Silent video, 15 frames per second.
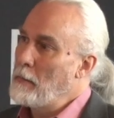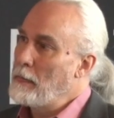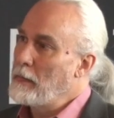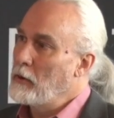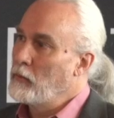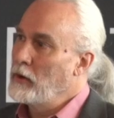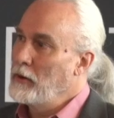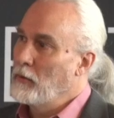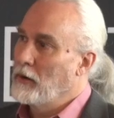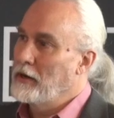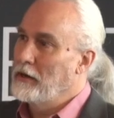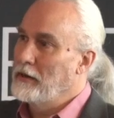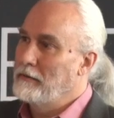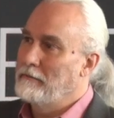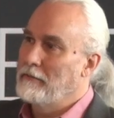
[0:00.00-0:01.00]
We
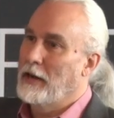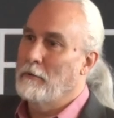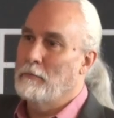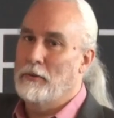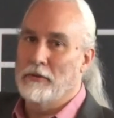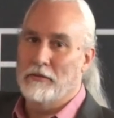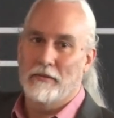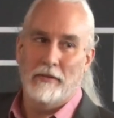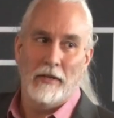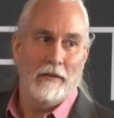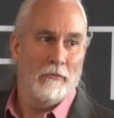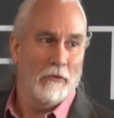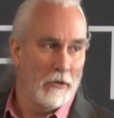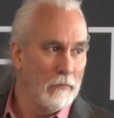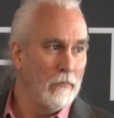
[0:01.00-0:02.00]
wanted outputs
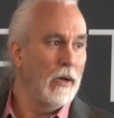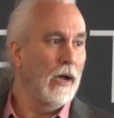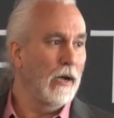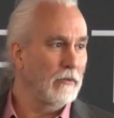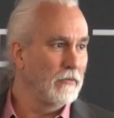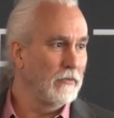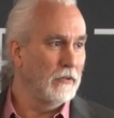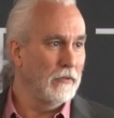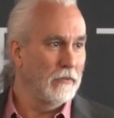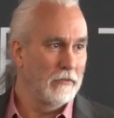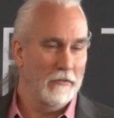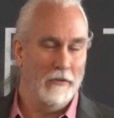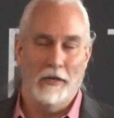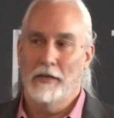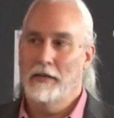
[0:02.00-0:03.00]
that were impactful,
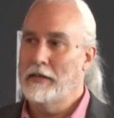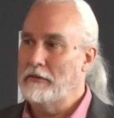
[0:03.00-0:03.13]
right?